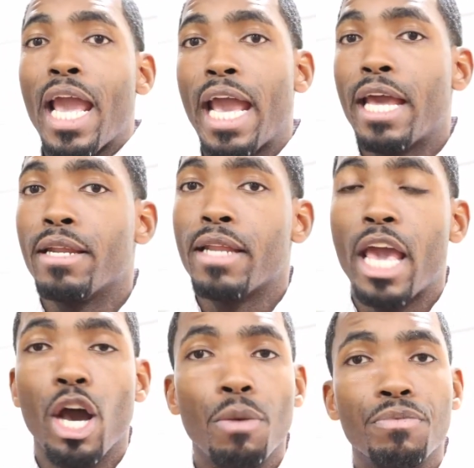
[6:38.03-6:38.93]
and
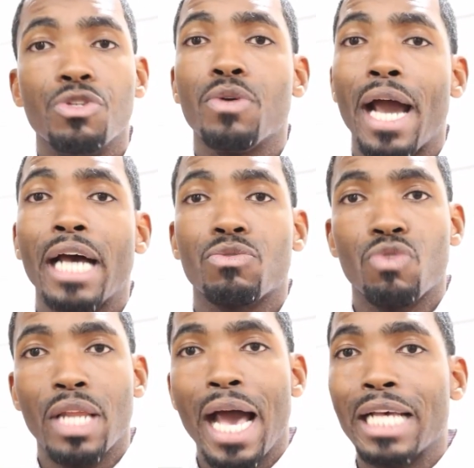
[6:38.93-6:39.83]
helped you guys
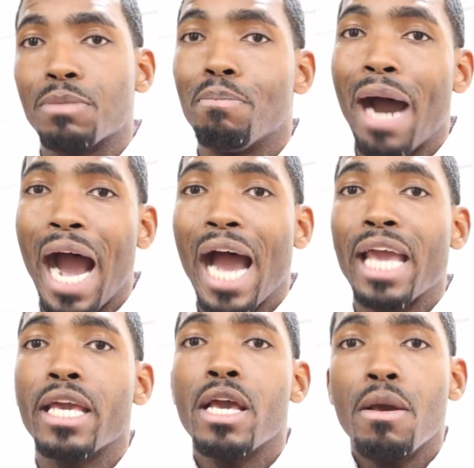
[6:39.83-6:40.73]
realize my